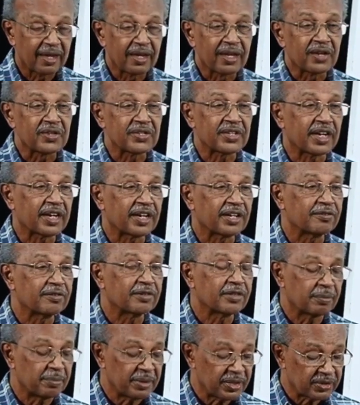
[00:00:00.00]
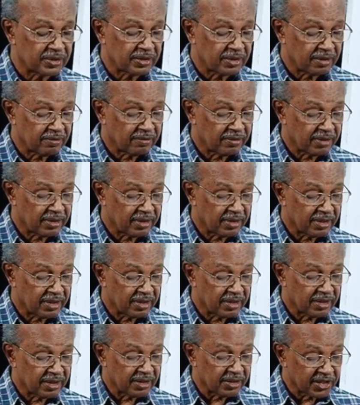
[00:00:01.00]
second verb is
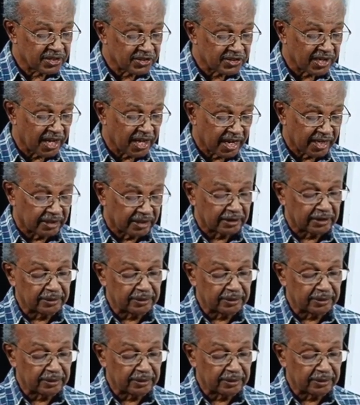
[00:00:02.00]
dislike,